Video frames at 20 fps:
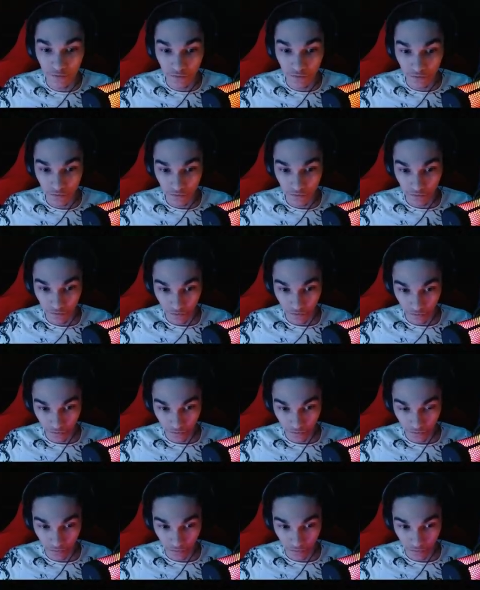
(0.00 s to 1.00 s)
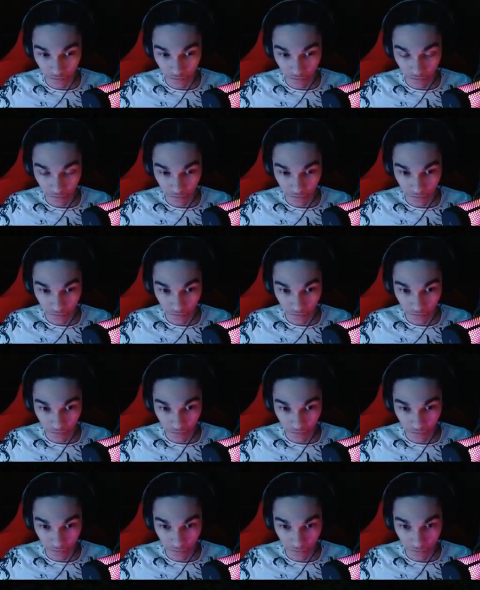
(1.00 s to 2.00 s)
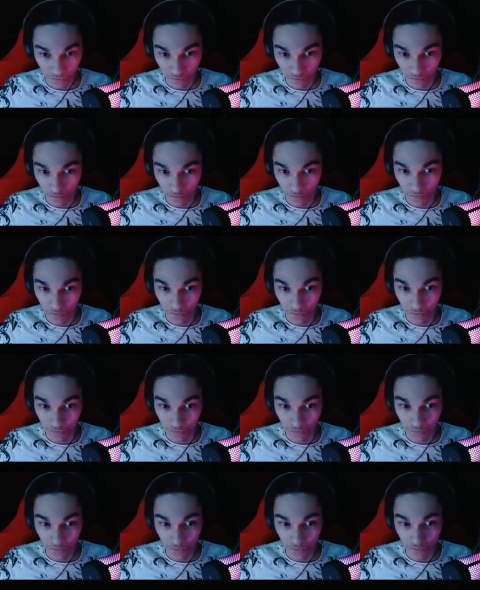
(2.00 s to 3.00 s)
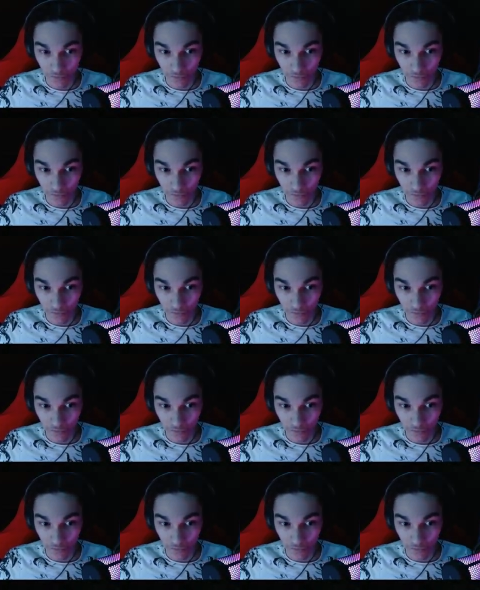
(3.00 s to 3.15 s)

(no one is talking)